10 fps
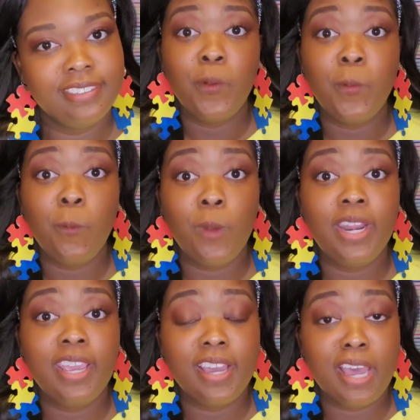When
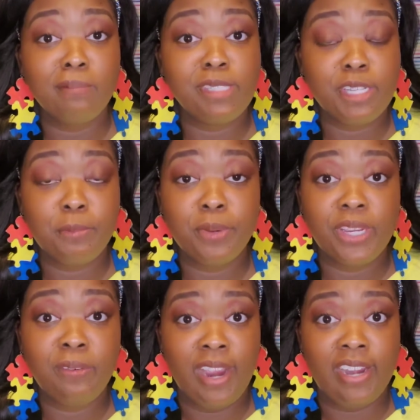it comes to
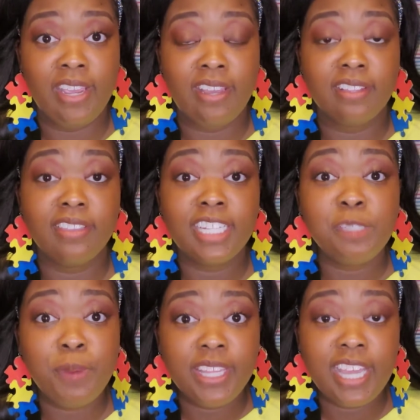pre-writing, let's
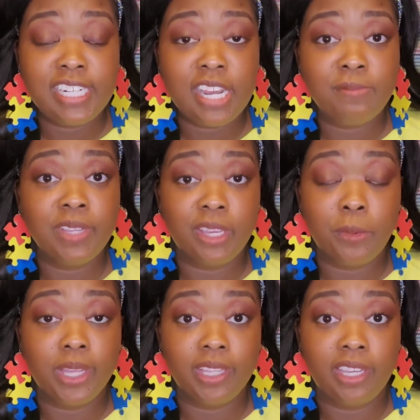break that down really
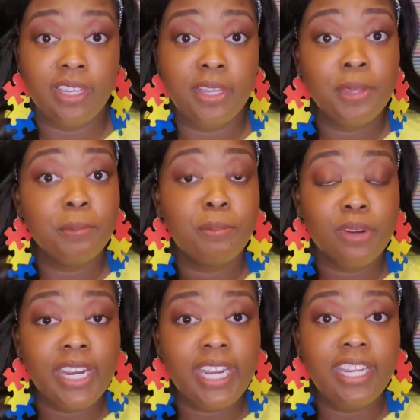quickly.
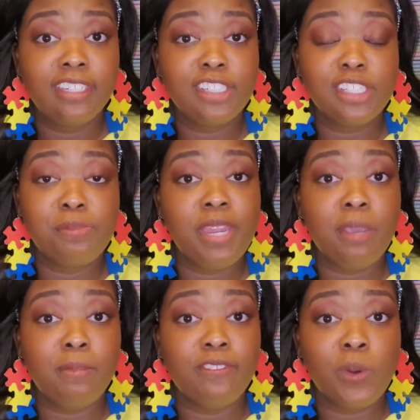Pre, just meaning
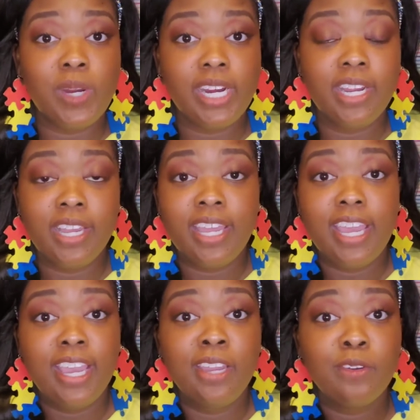before,
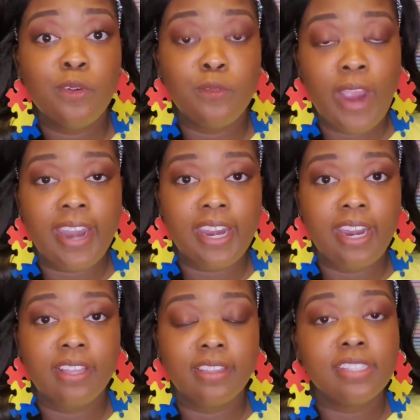and
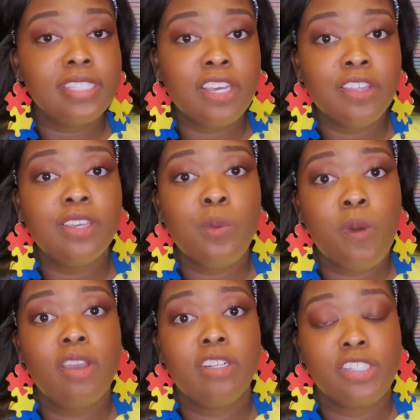writing, the skill that you
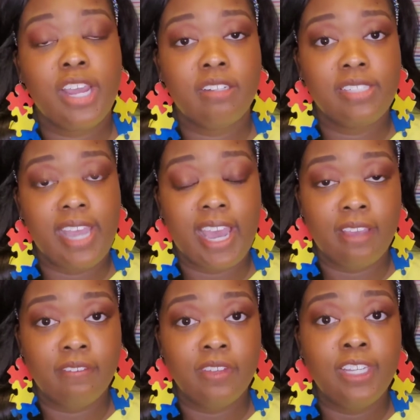want your child to
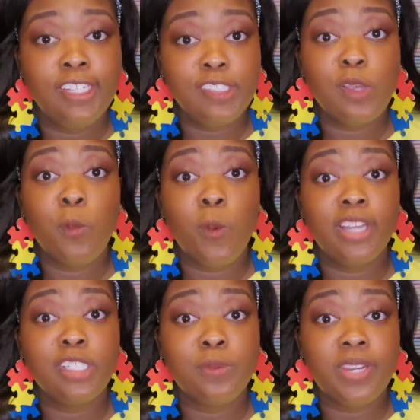have. So
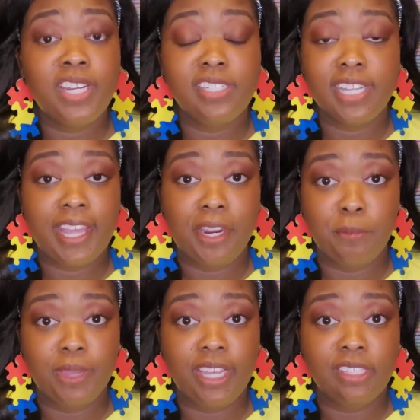what do we need to lay in
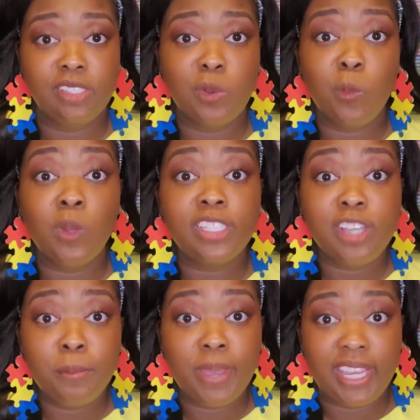place? What's our
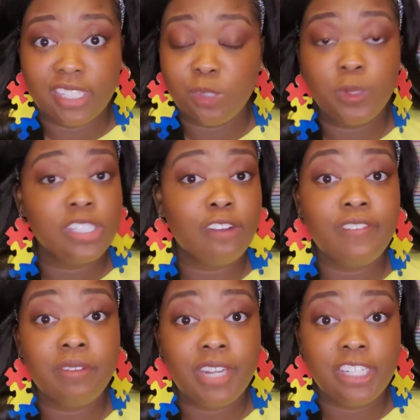base? What's our
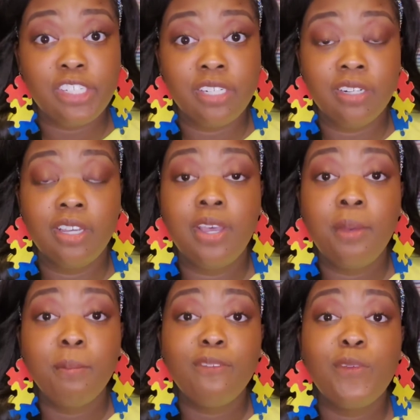foundation
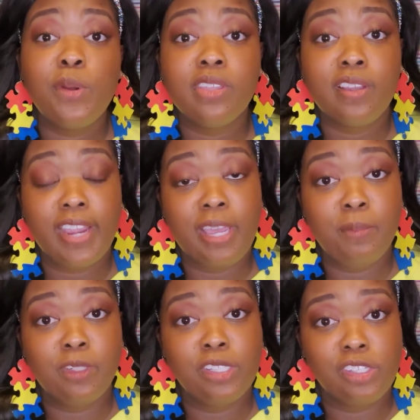before they're
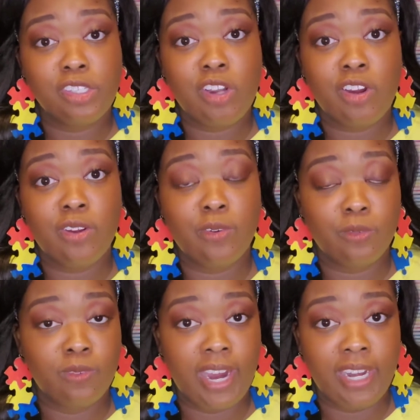able to start
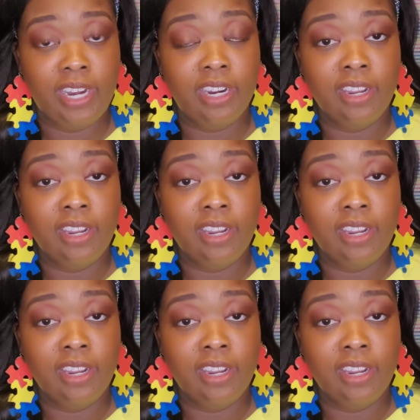writing?